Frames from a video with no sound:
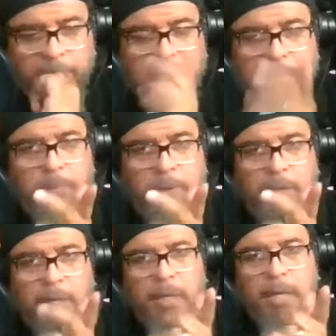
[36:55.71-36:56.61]
Facebook,
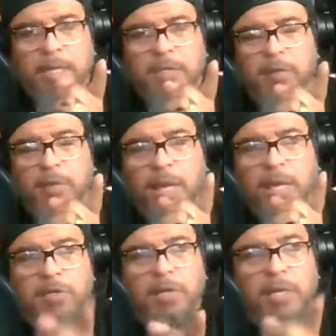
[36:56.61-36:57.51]
and also
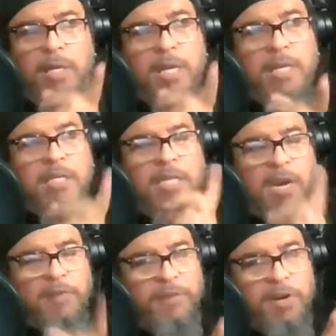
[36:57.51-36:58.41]
actually
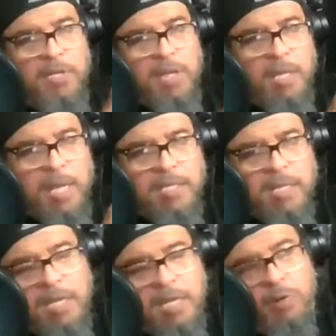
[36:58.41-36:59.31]
Scare Fair is on that
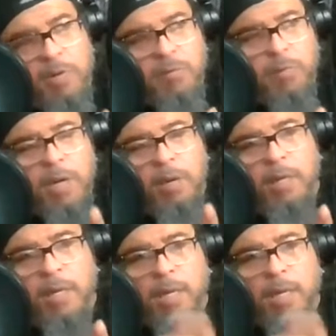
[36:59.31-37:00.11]
schedule as well.